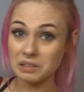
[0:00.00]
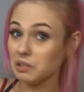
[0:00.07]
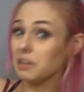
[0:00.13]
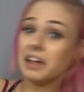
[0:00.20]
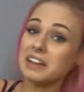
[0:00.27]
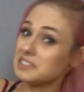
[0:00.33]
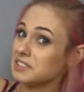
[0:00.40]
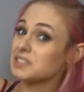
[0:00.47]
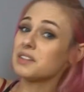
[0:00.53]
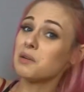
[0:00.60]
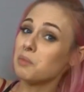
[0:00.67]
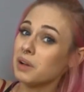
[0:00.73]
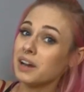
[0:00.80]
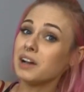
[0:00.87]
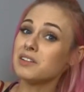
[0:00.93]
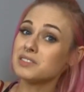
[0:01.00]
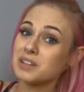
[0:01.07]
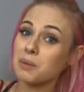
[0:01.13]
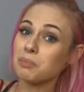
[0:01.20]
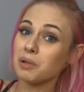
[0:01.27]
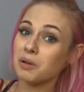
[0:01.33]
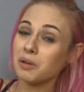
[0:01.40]
let someone else
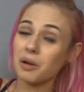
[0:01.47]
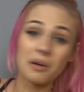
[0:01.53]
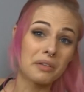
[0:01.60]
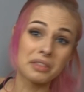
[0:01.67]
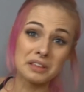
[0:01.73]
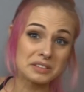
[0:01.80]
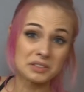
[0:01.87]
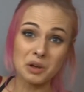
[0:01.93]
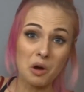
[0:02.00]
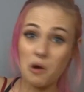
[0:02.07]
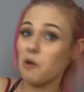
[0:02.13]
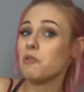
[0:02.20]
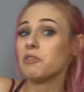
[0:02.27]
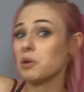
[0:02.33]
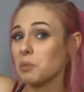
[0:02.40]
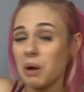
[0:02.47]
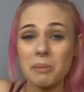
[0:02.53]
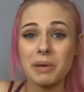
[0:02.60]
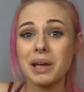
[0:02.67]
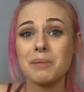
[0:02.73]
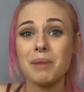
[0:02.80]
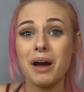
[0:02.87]
upload all of this
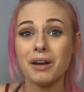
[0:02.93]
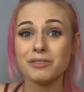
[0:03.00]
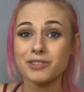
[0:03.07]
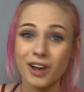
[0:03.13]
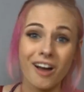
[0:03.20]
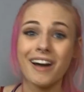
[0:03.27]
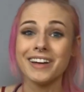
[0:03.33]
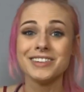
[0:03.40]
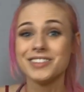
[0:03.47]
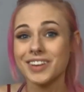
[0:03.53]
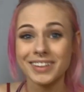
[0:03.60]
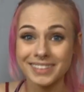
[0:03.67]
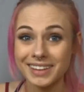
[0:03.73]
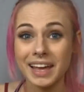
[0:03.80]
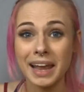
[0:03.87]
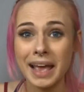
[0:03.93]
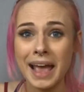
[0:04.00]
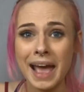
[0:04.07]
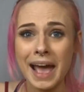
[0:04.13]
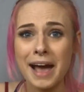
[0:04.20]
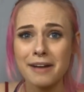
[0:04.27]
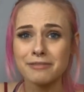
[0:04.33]
overwhelming amount of content that I
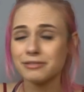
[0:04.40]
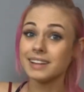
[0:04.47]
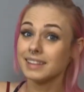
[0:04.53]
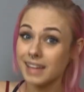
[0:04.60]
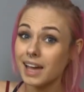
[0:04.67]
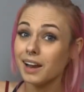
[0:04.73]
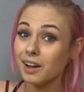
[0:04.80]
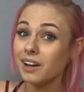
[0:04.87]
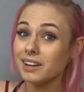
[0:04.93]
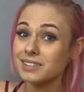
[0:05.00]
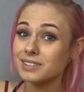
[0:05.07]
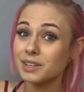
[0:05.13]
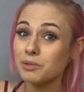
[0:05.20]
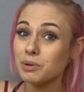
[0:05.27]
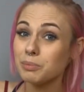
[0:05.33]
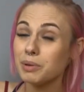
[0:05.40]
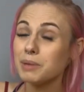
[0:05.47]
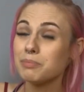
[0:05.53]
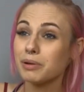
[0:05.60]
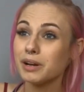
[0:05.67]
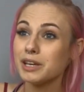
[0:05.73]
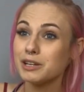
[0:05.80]
have. That honestly would
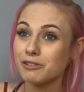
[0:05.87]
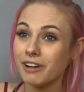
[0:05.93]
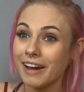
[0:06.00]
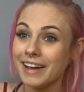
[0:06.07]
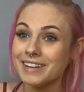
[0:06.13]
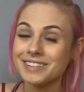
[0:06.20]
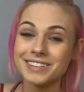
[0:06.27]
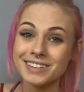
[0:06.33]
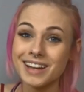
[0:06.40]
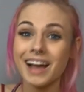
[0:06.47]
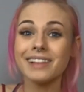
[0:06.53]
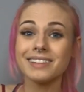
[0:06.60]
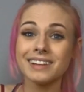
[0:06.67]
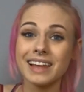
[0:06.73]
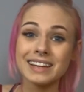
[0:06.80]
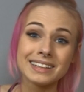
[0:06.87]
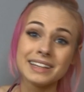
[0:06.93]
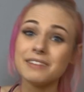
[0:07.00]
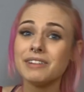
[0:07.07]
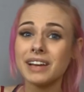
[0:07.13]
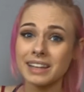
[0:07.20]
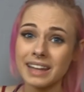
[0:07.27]
be pretty great. Not the like
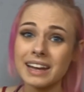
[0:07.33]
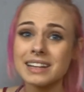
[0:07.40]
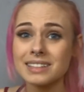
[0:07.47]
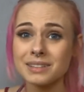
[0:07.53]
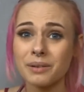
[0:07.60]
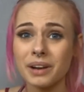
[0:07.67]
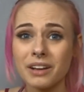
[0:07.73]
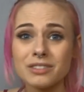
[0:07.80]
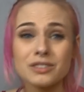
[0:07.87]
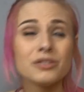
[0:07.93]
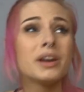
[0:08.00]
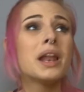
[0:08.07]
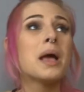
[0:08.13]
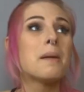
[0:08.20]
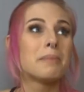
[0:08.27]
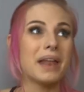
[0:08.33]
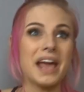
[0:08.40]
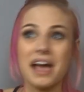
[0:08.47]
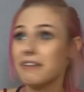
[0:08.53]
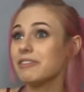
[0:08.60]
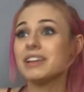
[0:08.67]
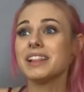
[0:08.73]
leaving and letting someone else do it, but
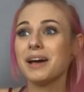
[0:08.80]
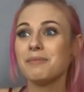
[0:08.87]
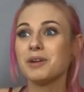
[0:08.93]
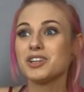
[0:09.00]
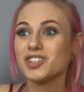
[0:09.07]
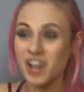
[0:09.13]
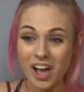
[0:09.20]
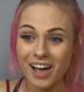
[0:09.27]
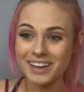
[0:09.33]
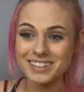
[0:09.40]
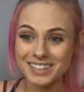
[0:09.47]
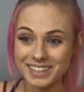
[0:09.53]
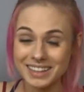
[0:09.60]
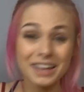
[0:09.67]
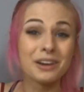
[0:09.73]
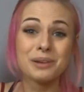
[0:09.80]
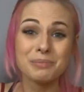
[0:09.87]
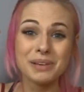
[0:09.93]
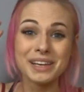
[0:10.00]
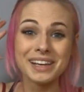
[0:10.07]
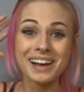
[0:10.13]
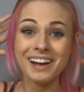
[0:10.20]
having that much content, that would
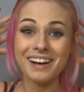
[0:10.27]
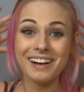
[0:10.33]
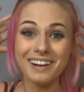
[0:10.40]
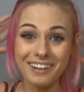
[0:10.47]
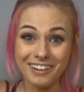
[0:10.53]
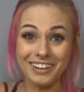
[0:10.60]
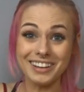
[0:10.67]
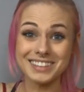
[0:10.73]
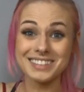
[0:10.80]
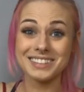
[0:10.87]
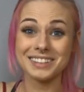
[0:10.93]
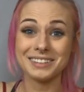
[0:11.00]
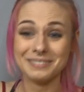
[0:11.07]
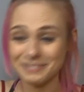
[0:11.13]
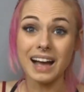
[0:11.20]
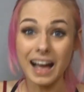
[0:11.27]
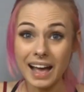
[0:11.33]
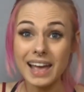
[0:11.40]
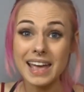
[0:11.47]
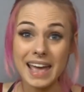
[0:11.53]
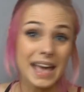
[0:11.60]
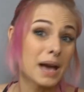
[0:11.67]
be awesome.
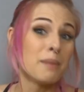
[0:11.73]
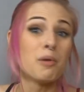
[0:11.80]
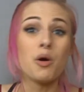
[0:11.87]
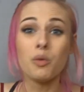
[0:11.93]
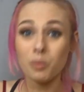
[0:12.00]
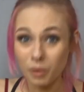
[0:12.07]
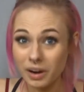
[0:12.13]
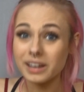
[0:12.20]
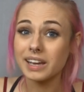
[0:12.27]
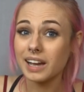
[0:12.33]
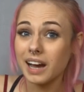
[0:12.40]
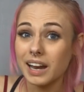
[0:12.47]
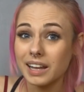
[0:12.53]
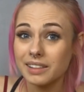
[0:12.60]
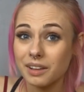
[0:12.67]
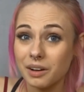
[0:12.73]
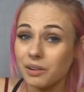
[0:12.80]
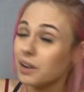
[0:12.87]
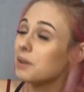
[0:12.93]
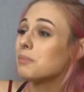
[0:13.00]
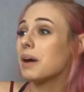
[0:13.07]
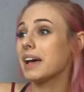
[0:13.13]
I am working on it
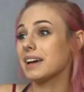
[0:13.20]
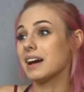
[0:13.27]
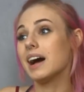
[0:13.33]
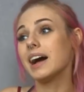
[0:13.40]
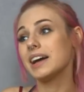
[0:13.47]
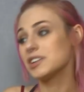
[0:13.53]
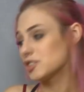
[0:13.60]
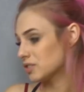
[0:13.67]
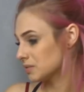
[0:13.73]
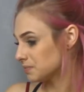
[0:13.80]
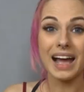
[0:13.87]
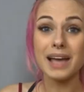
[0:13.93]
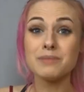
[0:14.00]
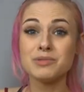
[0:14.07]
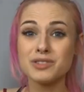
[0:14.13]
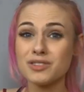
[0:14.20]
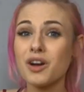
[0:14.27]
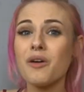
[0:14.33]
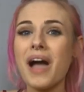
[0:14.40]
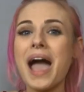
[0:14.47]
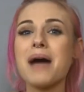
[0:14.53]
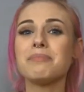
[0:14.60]
though, oh my gosh. I'm
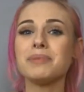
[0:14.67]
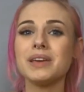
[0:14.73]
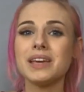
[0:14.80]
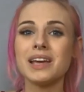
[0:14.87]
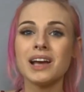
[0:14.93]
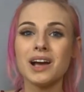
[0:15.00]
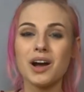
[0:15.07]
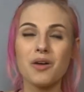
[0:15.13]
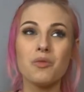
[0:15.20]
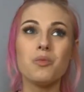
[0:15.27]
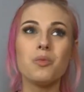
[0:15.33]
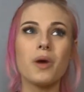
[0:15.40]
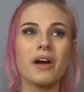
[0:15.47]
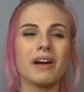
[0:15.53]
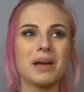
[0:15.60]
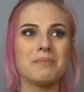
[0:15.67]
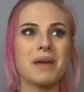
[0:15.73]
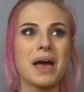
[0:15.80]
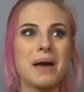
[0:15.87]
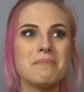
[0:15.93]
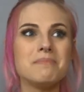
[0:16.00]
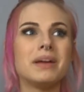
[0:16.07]
so happy where I'm
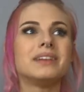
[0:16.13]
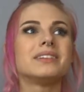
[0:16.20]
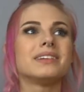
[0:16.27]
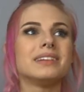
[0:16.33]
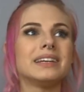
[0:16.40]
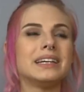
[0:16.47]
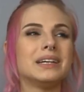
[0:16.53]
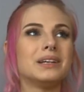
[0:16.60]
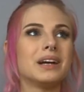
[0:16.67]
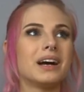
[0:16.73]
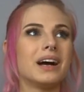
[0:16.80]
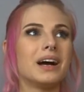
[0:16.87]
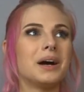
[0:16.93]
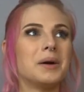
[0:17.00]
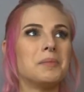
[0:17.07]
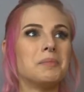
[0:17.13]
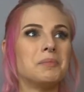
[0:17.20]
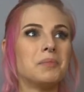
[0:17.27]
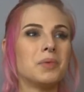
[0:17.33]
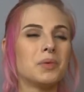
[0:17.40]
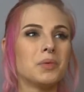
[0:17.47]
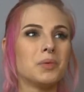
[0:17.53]
at mentally
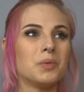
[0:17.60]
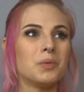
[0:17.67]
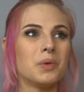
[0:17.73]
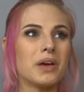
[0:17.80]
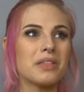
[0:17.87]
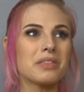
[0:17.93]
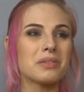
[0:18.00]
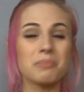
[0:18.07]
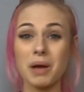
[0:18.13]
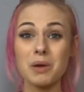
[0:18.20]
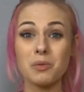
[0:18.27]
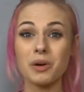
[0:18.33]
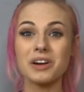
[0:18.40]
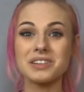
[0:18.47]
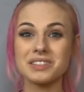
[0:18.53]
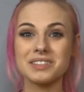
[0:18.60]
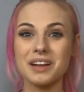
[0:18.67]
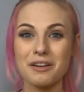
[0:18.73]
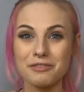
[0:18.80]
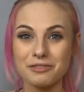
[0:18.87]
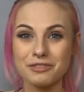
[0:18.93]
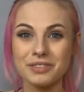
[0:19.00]
with my work
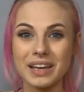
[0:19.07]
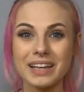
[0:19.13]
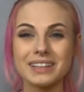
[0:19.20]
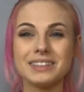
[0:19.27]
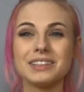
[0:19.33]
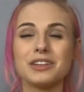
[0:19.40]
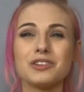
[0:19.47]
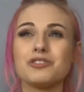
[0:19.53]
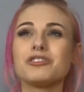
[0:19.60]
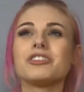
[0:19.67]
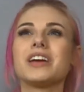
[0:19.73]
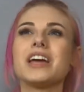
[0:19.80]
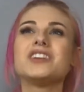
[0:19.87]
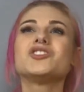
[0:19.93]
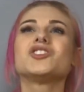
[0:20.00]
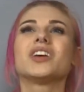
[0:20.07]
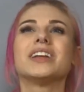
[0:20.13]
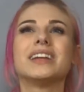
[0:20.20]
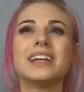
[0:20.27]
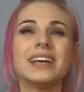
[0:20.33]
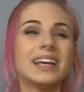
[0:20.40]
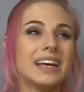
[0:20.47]
stuff and
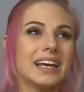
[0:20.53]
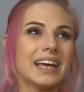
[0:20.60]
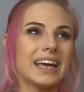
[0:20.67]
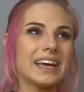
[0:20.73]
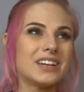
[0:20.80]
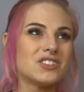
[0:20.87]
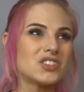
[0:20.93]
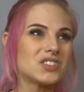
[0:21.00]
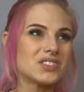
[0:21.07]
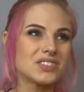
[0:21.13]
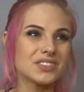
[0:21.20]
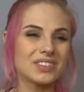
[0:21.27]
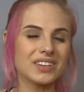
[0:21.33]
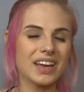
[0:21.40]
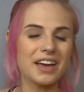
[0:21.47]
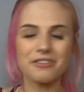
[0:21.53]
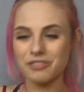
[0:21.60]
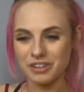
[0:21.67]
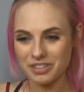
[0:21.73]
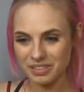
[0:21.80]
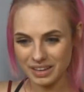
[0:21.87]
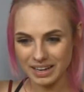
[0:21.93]
creation and just
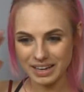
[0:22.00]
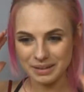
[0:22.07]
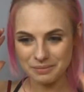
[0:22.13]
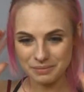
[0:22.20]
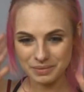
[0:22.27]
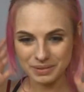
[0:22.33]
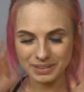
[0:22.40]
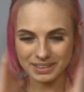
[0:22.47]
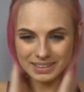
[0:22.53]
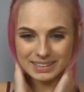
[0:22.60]
everything. I'm